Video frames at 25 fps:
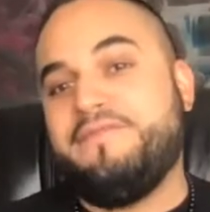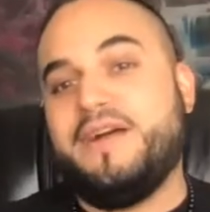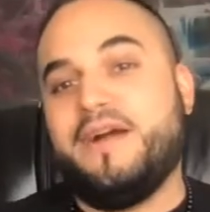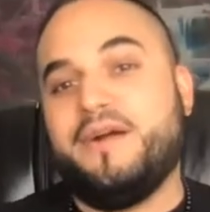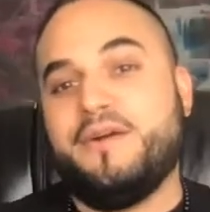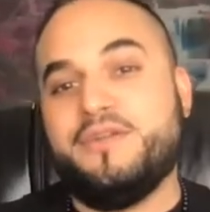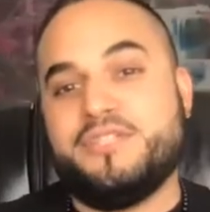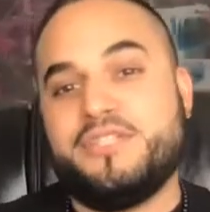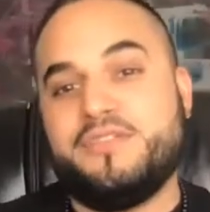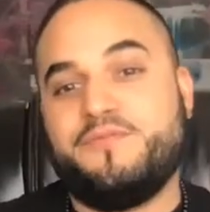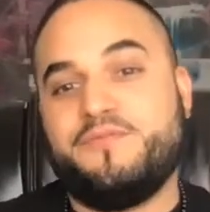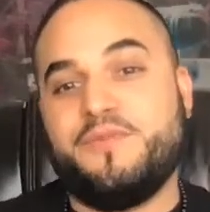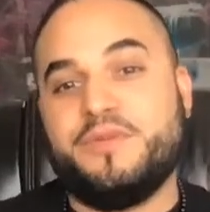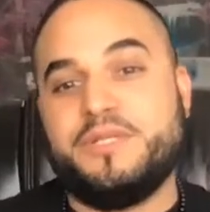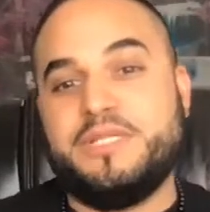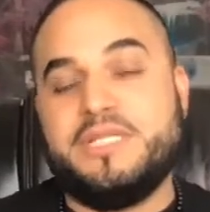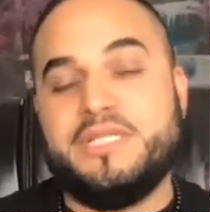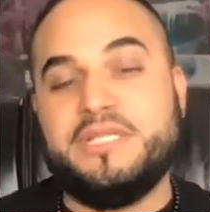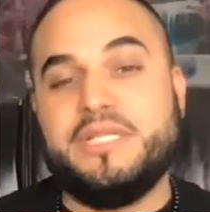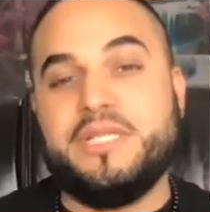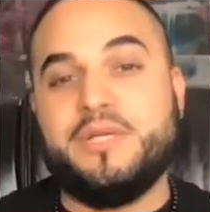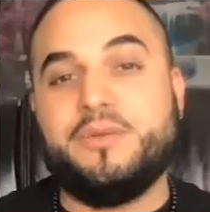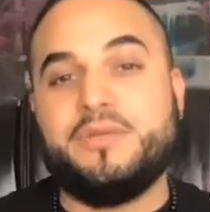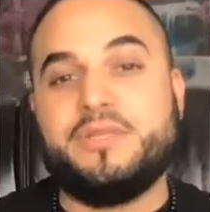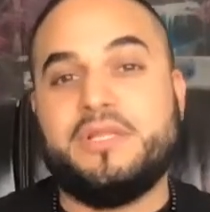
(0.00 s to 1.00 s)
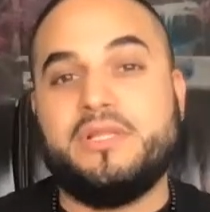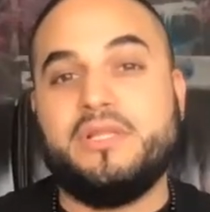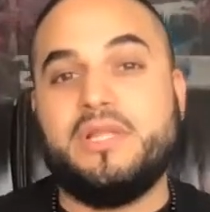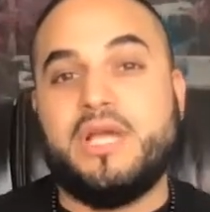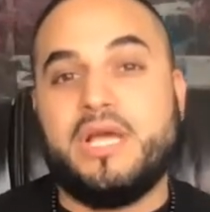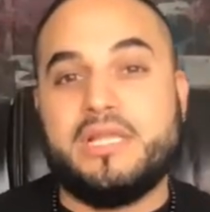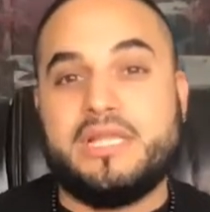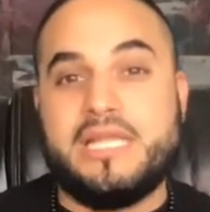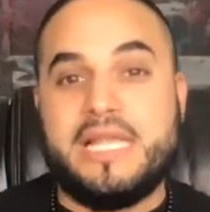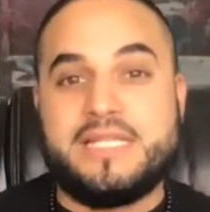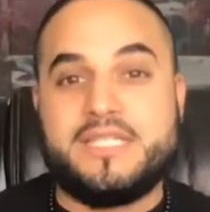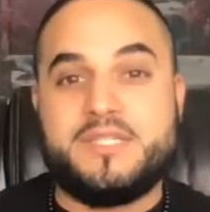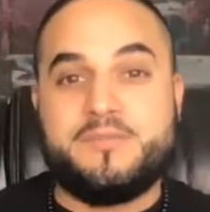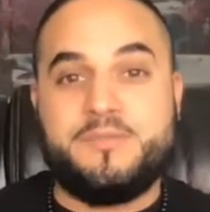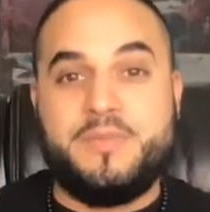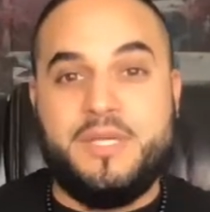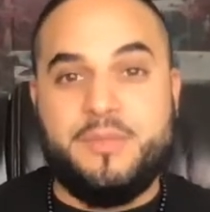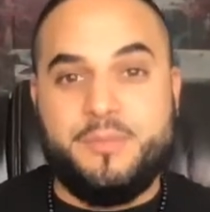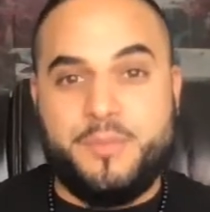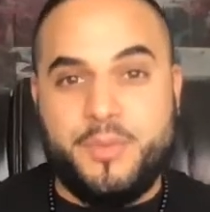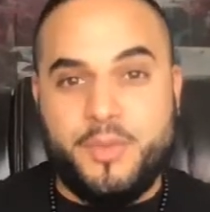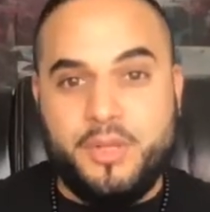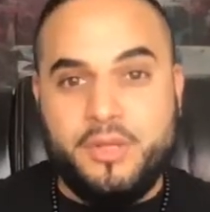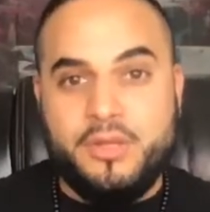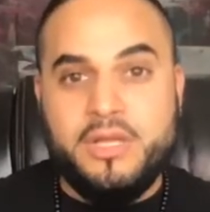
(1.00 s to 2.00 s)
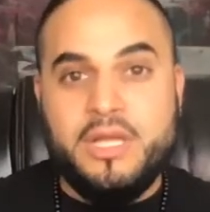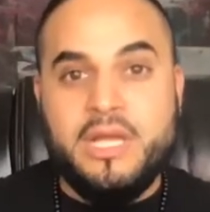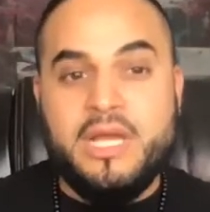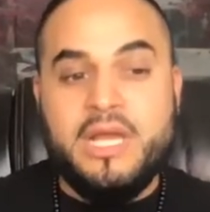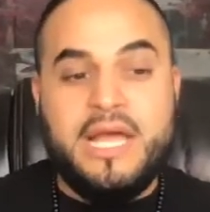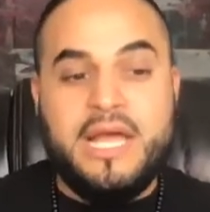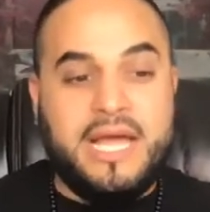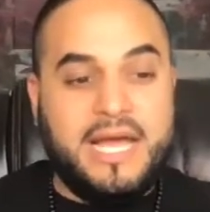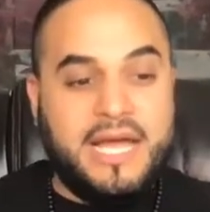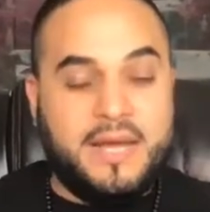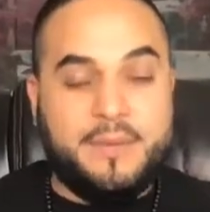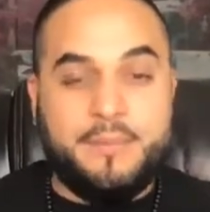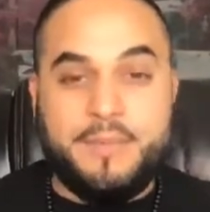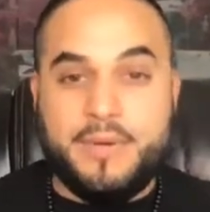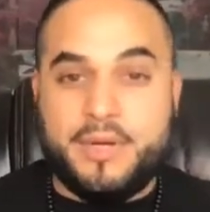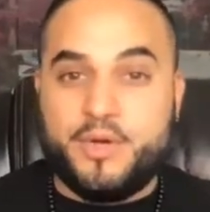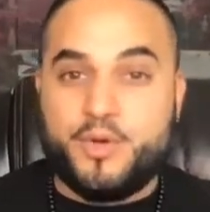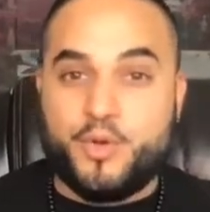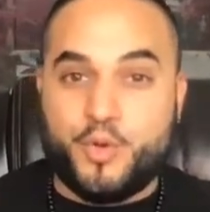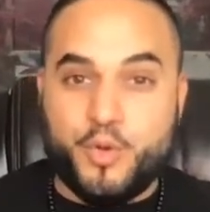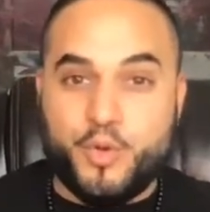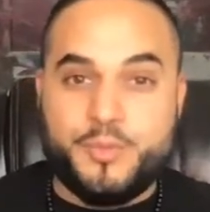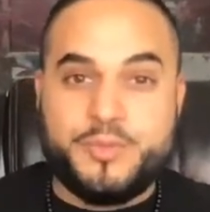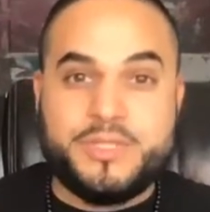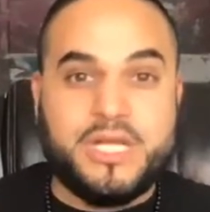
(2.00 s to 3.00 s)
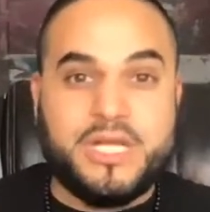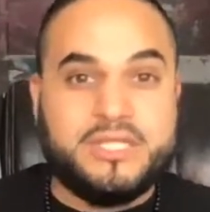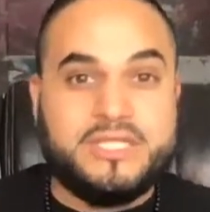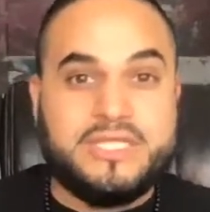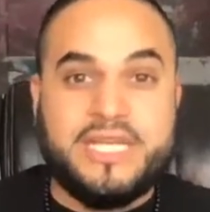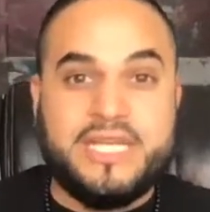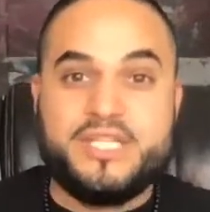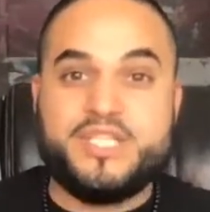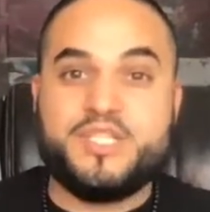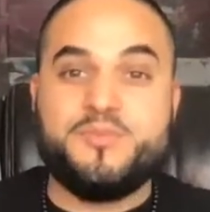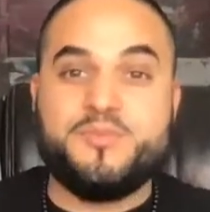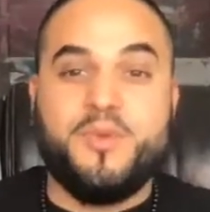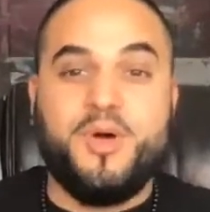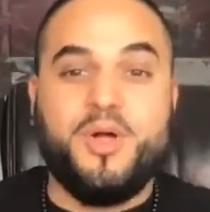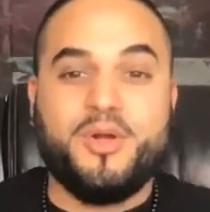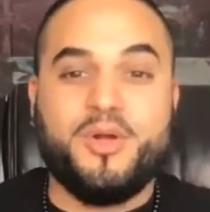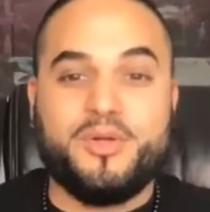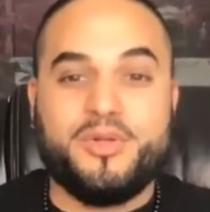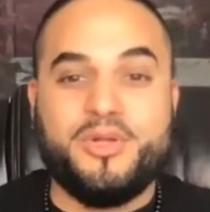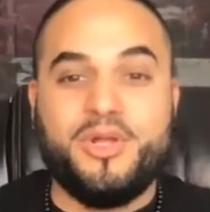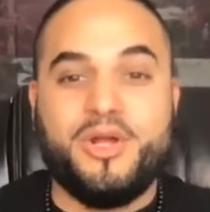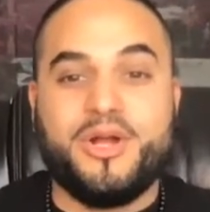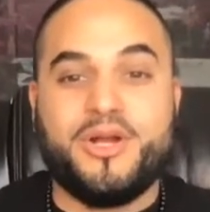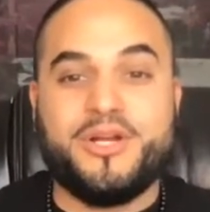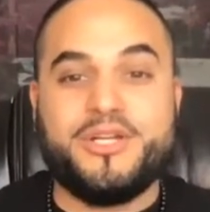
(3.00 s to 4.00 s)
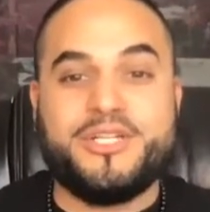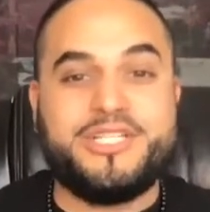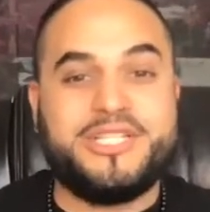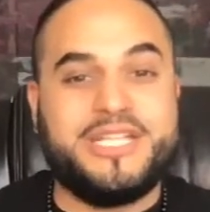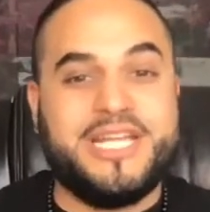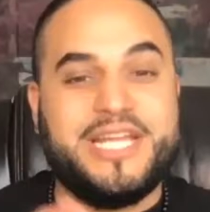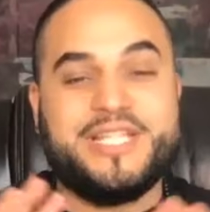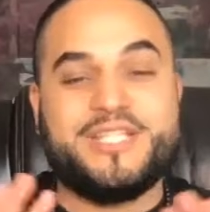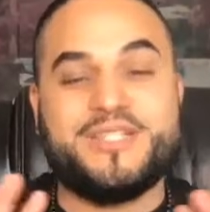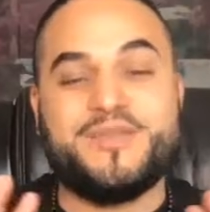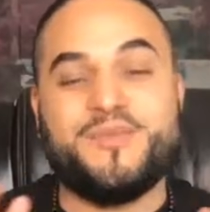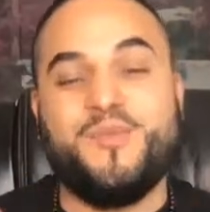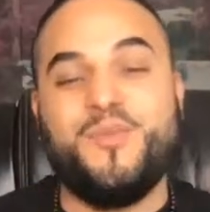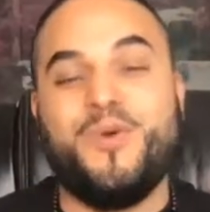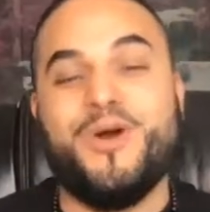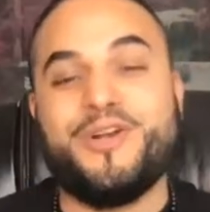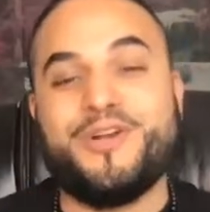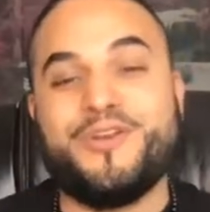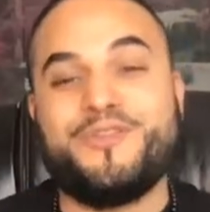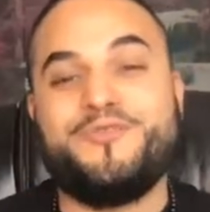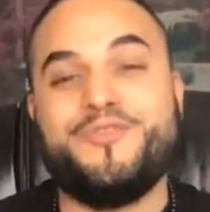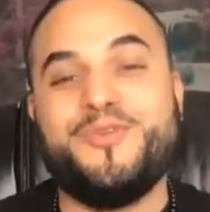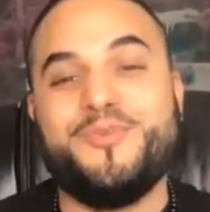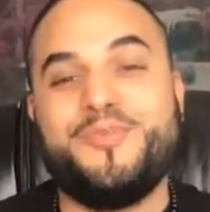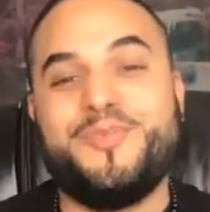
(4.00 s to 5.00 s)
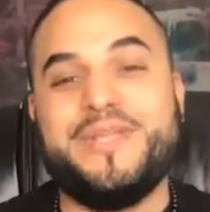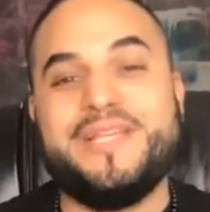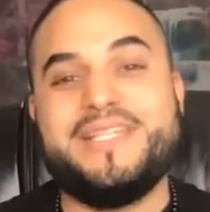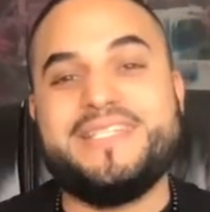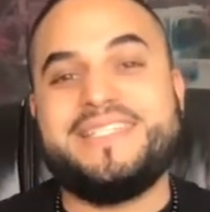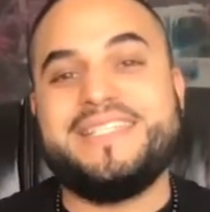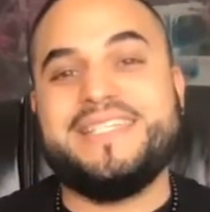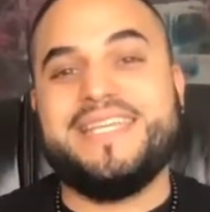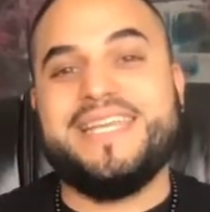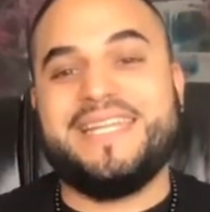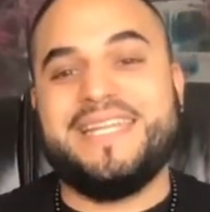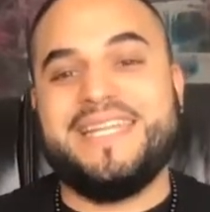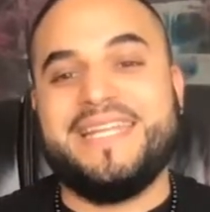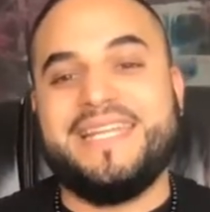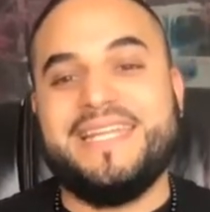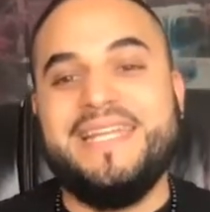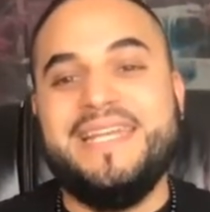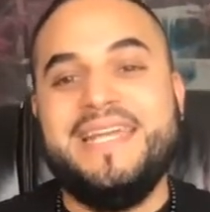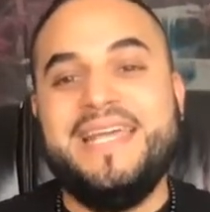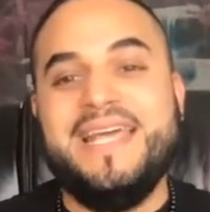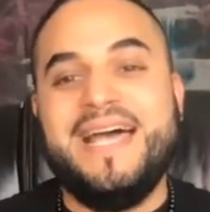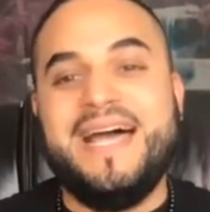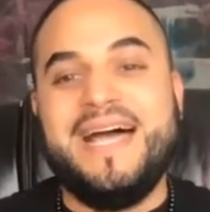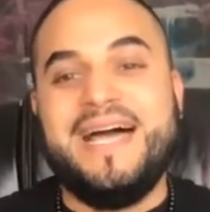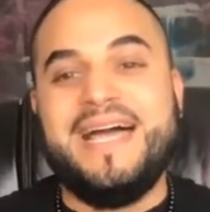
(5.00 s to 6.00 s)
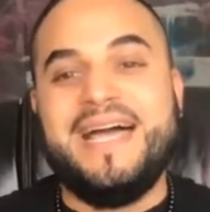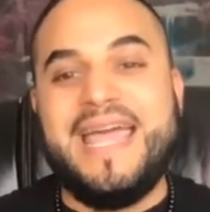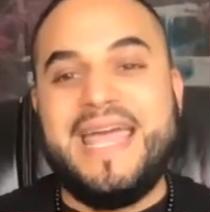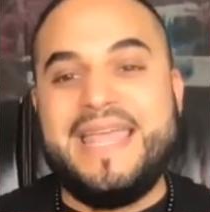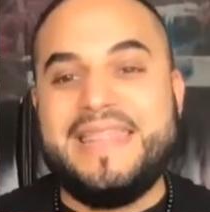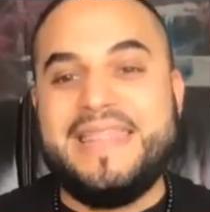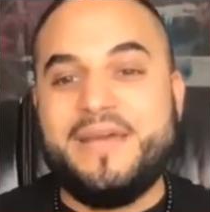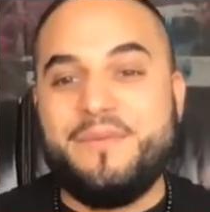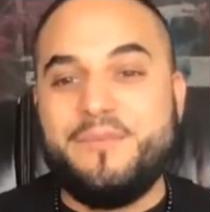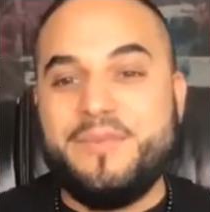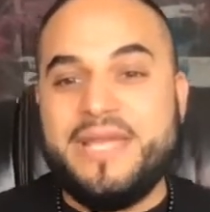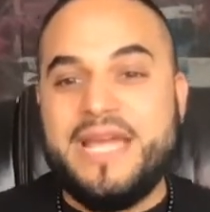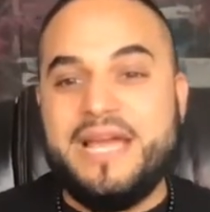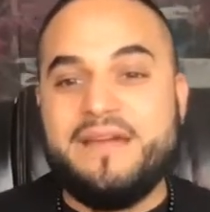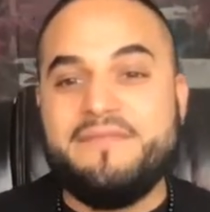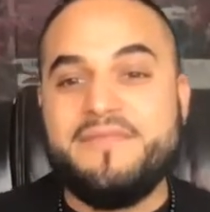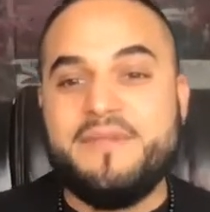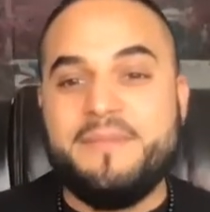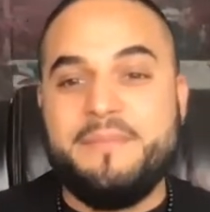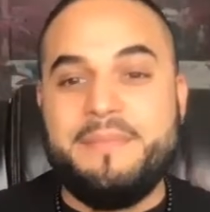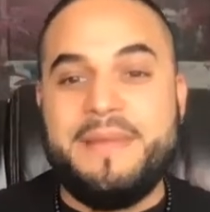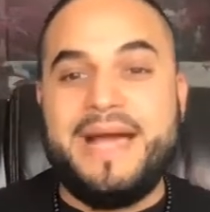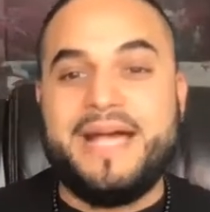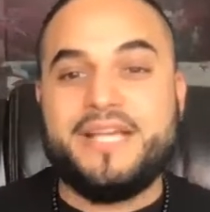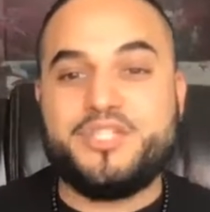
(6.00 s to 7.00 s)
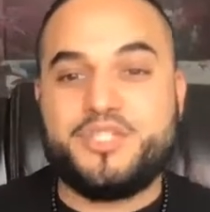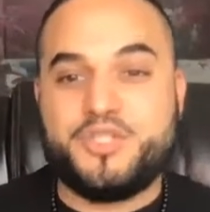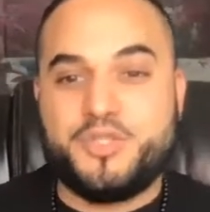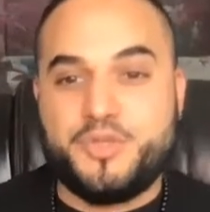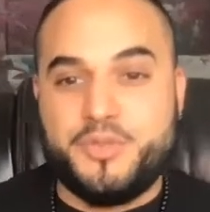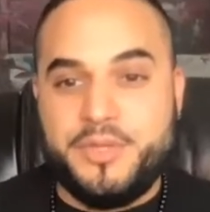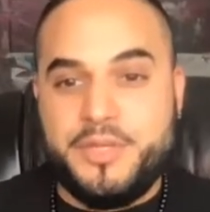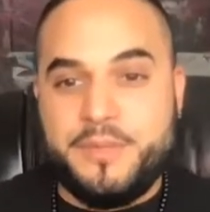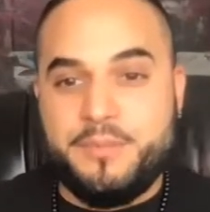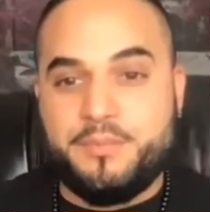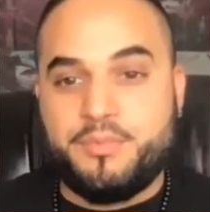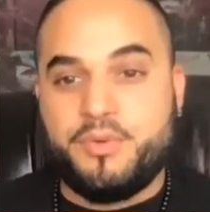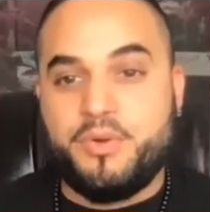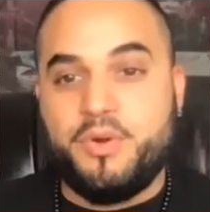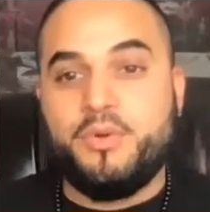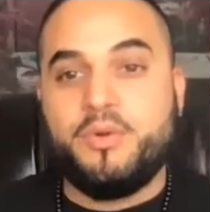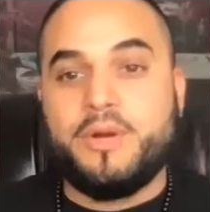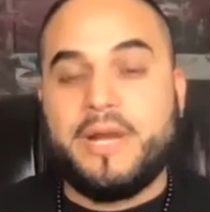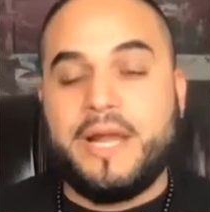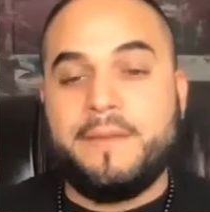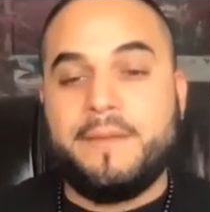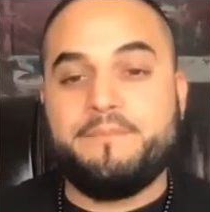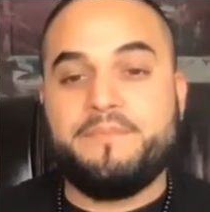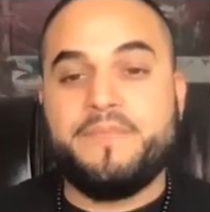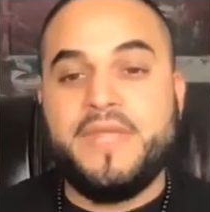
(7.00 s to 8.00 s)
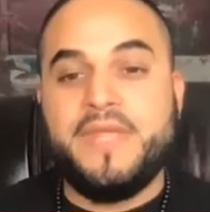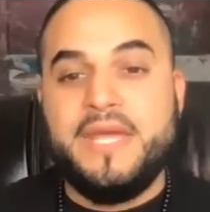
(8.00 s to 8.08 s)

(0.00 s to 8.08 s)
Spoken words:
hours if we're dealing with a lot less people. But groups, I'll take small or large. It's a wonderful place to get in. And then we have the Mastery Program.